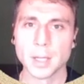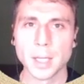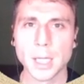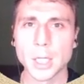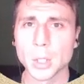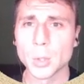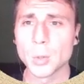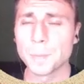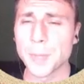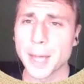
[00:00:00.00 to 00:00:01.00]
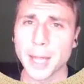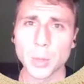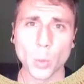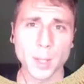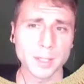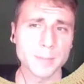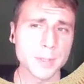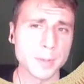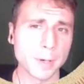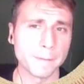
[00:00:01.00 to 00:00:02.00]
Hello, and welcome
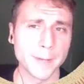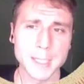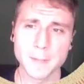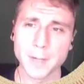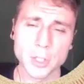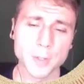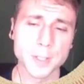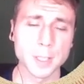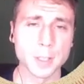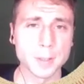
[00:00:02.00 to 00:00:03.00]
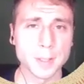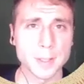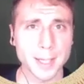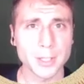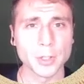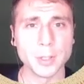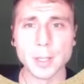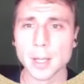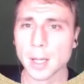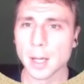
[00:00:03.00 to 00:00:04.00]
to Offensive Azure Security
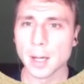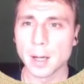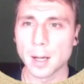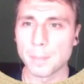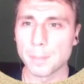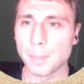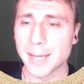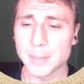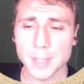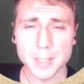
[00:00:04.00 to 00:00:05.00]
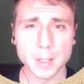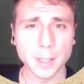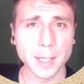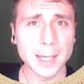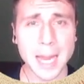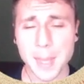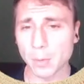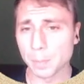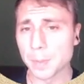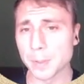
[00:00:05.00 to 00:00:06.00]
session. My name is Sergey, and I
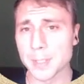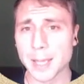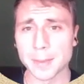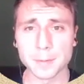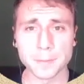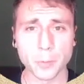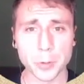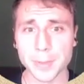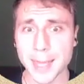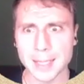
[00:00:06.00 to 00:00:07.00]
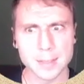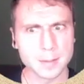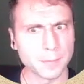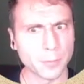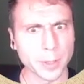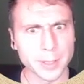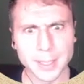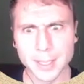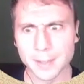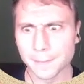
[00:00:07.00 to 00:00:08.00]
will be presenter for the next
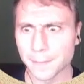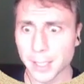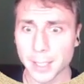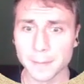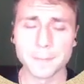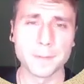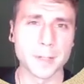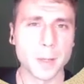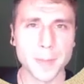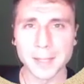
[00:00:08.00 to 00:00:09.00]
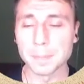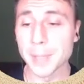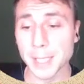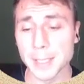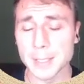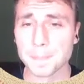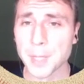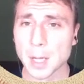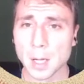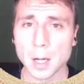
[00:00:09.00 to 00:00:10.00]
45 around that minutes.
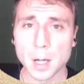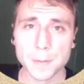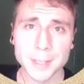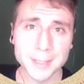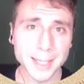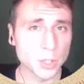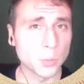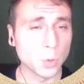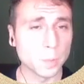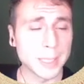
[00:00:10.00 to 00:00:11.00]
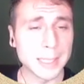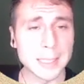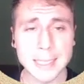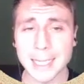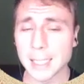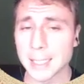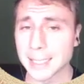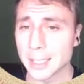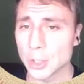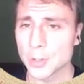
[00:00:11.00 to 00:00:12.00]
This session will be taken in
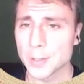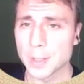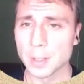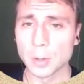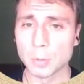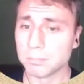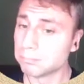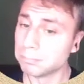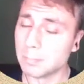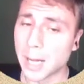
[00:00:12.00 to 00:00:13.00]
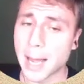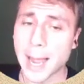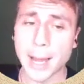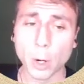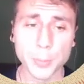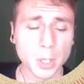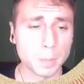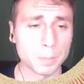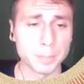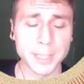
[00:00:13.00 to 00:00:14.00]
English, so I hope you are
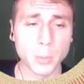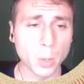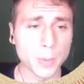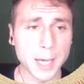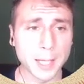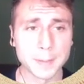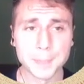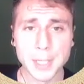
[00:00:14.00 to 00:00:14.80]
pretty well with that.